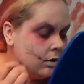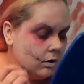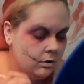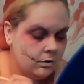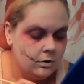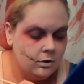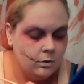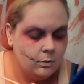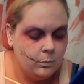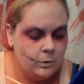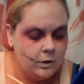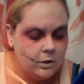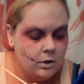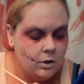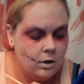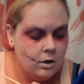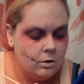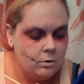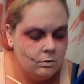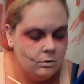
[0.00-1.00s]
Here we
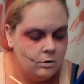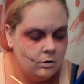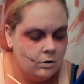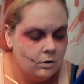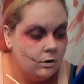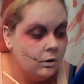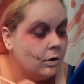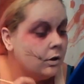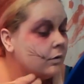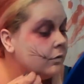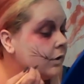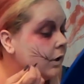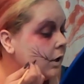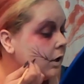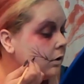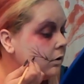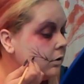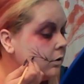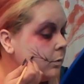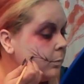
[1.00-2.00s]
go. I've got a
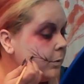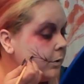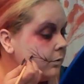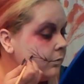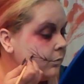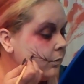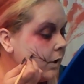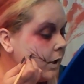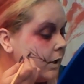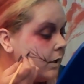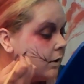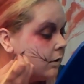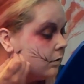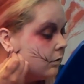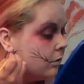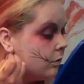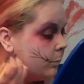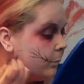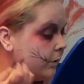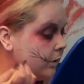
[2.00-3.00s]
little bit of red and a
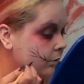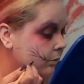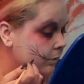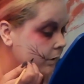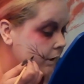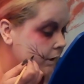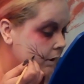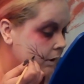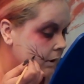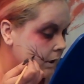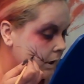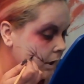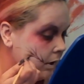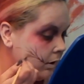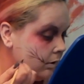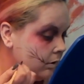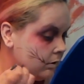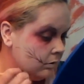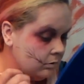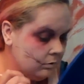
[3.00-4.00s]
little bit of green in there.